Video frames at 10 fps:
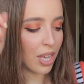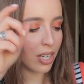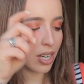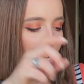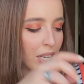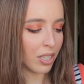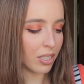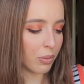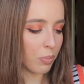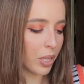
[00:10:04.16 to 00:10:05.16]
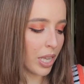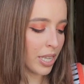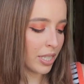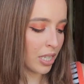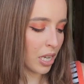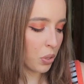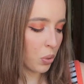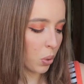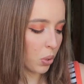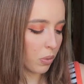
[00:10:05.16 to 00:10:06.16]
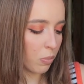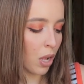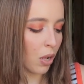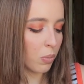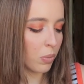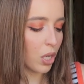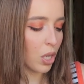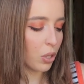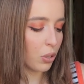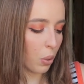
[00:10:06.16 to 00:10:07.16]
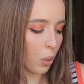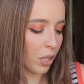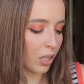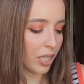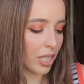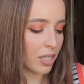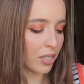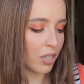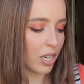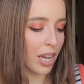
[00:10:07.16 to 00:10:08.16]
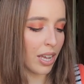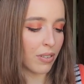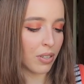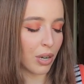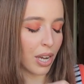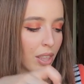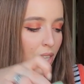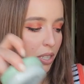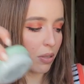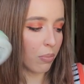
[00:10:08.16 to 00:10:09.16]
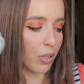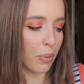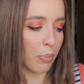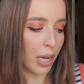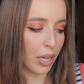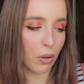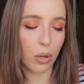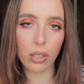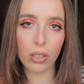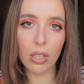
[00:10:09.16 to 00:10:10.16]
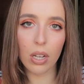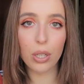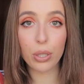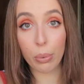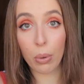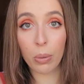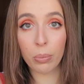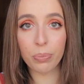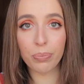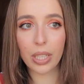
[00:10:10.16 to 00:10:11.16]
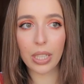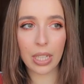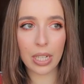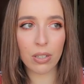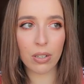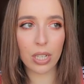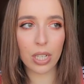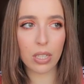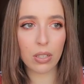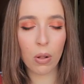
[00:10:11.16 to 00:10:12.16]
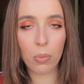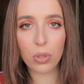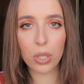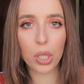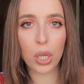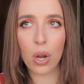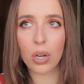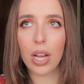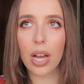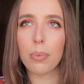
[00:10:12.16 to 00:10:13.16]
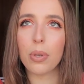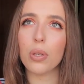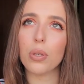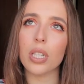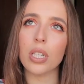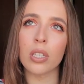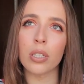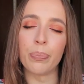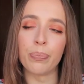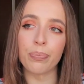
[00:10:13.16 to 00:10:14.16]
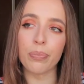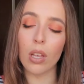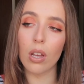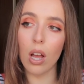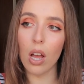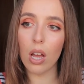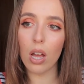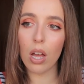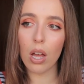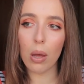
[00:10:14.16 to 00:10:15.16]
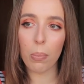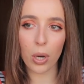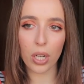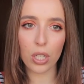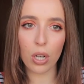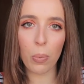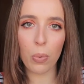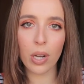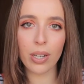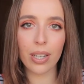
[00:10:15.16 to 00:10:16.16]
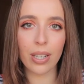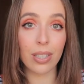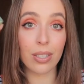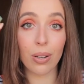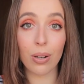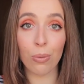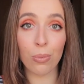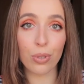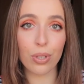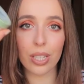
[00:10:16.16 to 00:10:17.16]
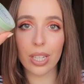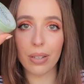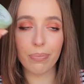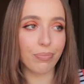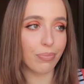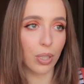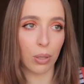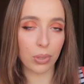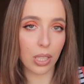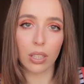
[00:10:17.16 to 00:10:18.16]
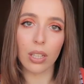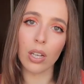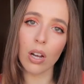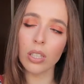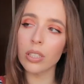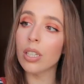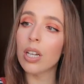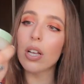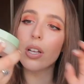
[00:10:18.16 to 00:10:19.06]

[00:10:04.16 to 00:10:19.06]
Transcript: then I got the PS Naturals Balm to Oil Cleanser. I haven't tried this, but my oil to balm cleanser, it's almost gone. I've been using the Body Shop one and it's almost completely gone.